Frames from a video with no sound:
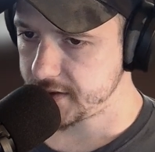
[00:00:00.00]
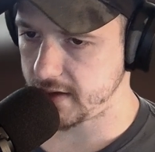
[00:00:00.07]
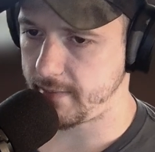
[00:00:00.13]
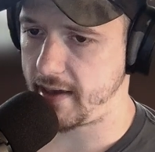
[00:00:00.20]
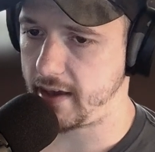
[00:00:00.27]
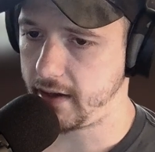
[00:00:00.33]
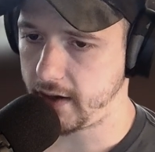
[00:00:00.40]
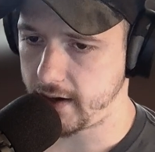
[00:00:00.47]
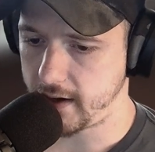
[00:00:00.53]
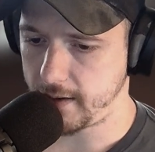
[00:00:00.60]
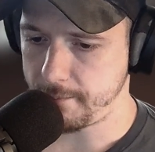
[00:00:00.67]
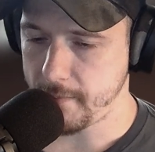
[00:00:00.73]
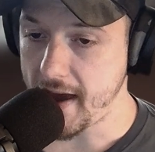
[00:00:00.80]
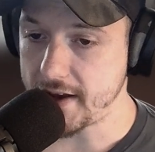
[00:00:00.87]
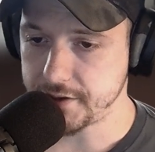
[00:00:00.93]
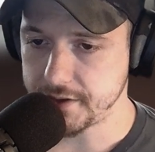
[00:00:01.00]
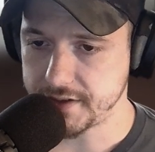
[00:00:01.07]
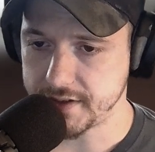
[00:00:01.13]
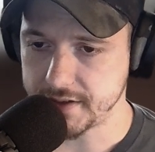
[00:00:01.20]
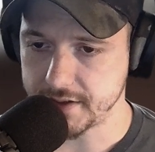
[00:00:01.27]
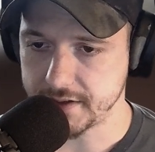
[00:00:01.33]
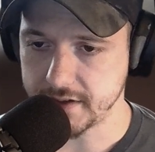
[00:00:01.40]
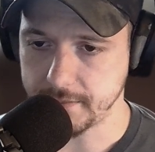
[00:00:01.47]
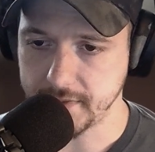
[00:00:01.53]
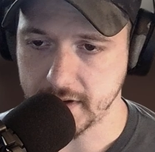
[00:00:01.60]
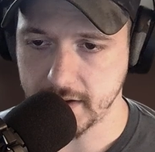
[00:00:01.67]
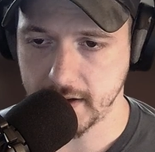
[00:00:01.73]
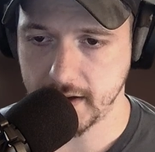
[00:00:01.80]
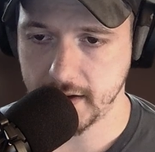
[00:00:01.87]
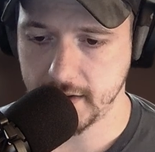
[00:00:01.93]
to make uh, mattresses or something.